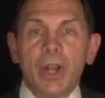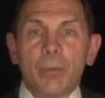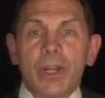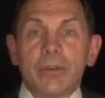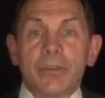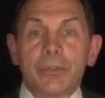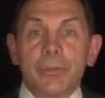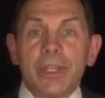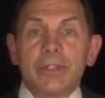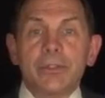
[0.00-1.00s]
are why over
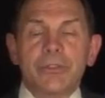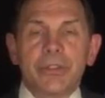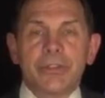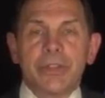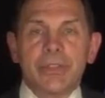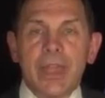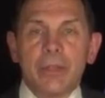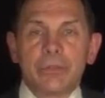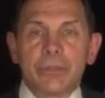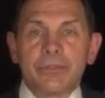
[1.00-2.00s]

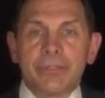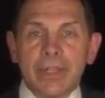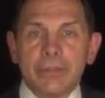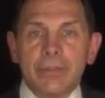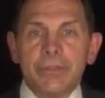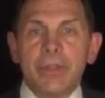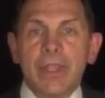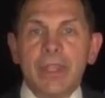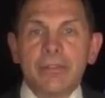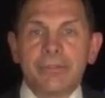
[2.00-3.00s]
360,000 veterans
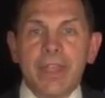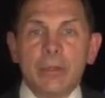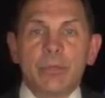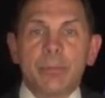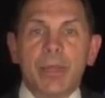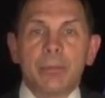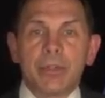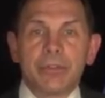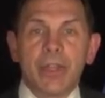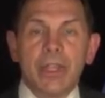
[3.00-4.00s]
and family
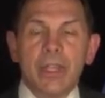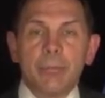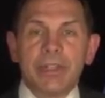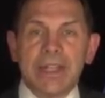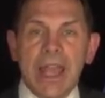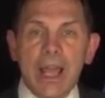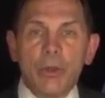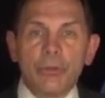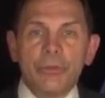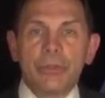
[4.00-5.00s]
members have been
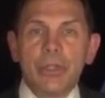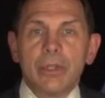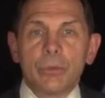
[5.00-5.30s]
housed,